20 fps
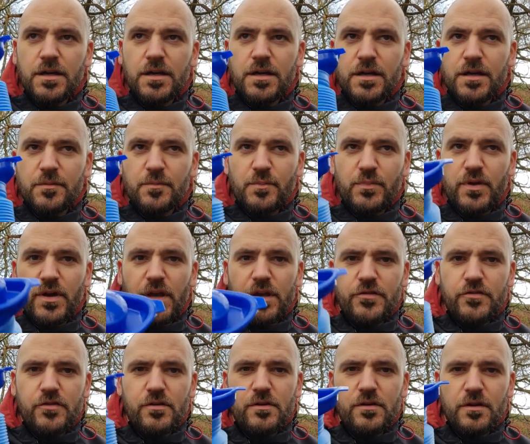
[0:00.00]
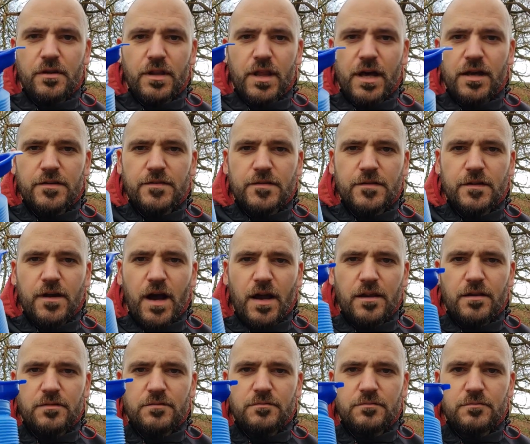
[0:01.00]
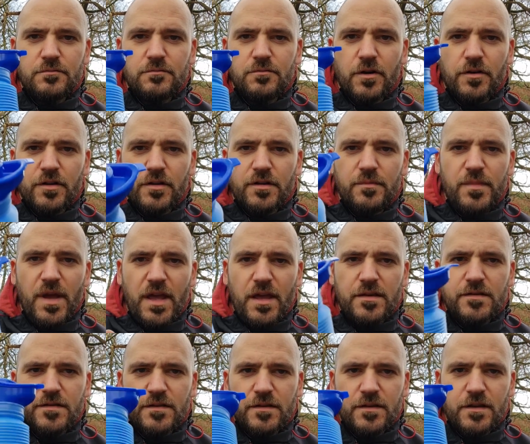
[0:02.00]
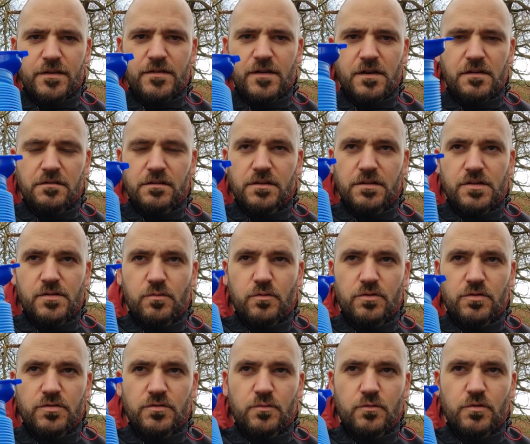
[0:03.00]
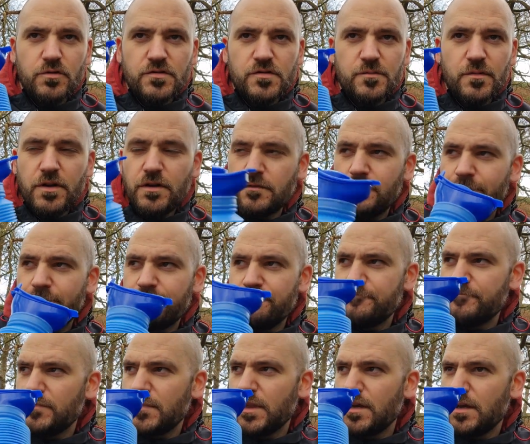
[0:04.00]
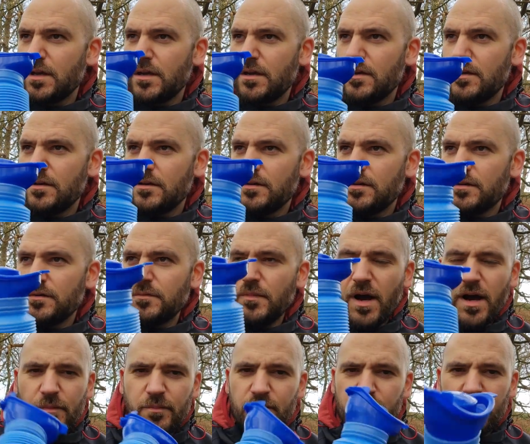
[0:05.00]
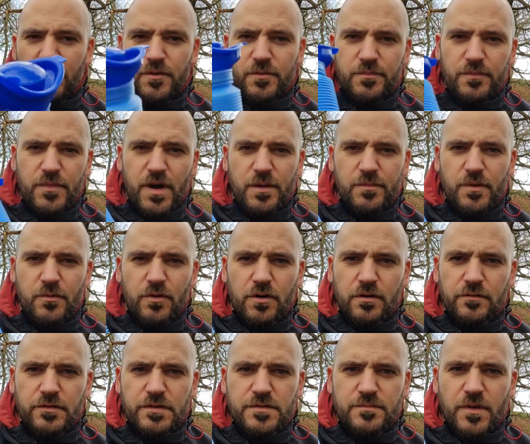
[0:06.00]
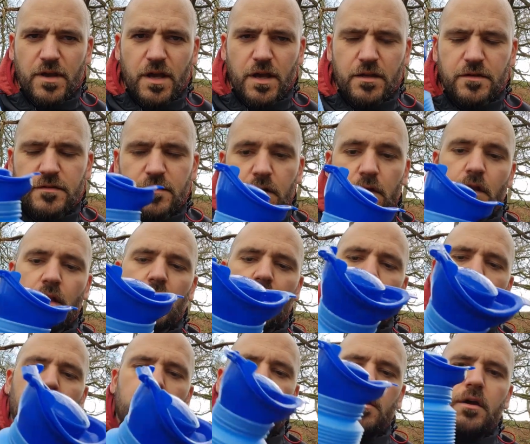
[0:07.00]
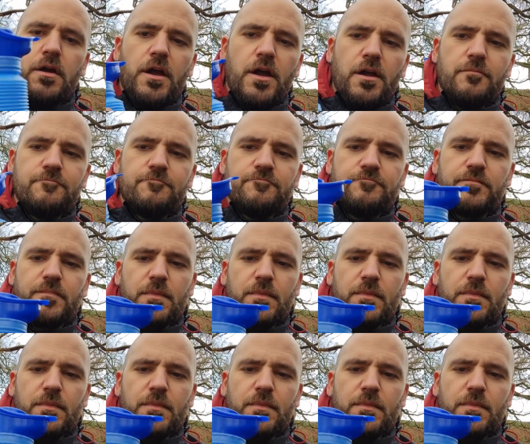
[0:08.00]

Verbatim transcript: and I'm pretty sure that's like one of the mates of this English Woodsman. Might be one of his mates.